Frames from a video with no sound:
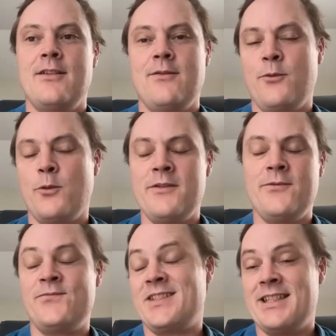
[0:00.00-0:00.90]

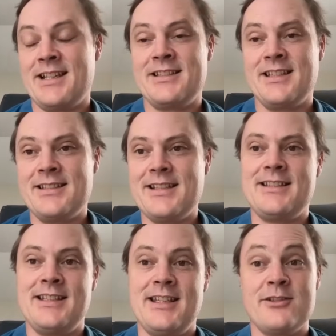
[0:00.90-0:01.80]
46 to
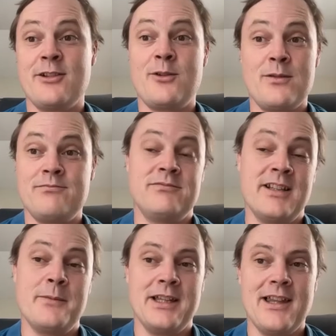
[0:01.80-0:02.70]
60 those are going
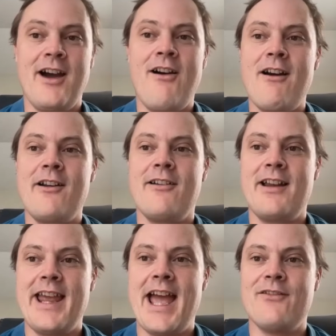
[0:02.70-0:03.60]
to be a lot harder
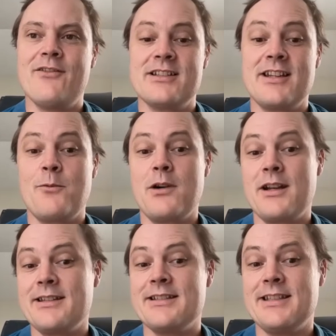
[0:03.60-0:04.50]
on average and i
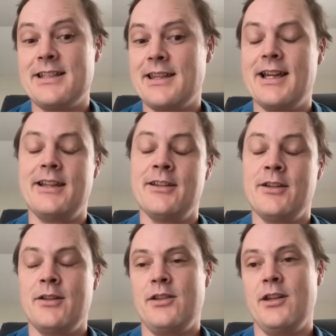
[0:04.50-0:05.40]
wanted to see like
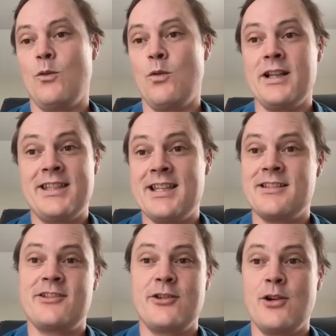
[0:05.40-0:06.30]
you know, what tends
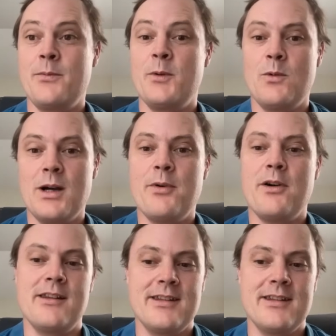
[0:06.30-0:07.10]
to show up in what part of the